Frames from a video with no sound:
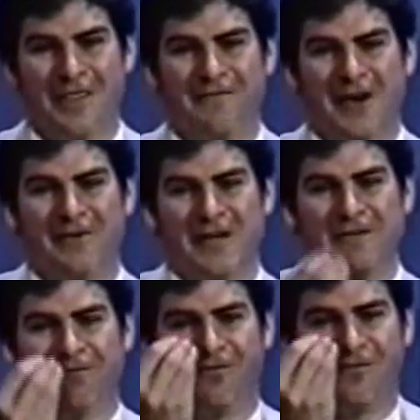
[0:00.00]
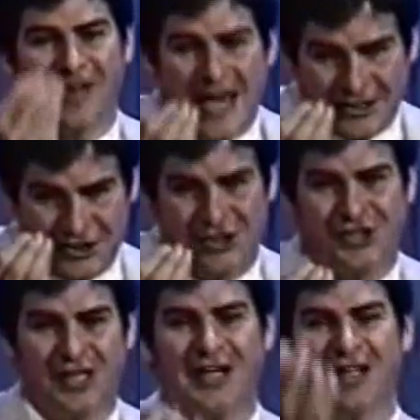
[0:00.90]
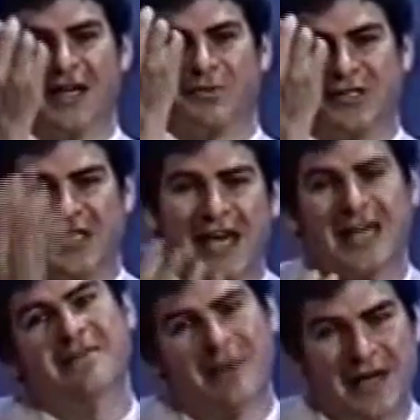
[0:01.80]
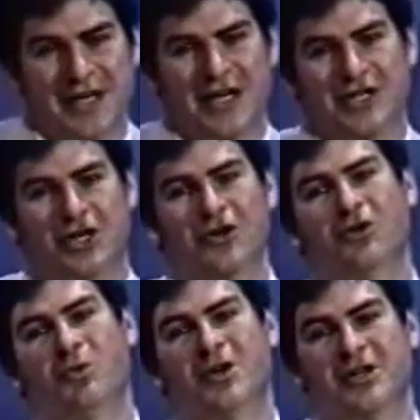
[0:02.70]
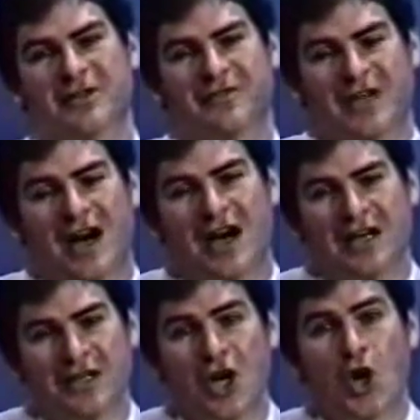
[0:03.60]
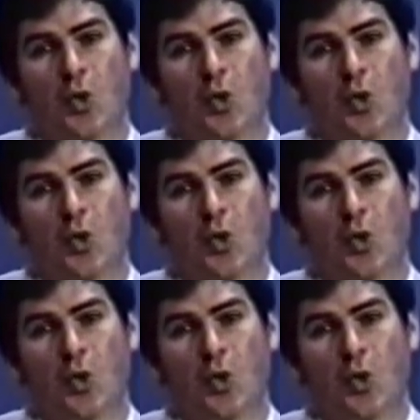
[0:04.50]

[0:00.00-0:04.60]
The very flesh that was taken by the eternal Word of God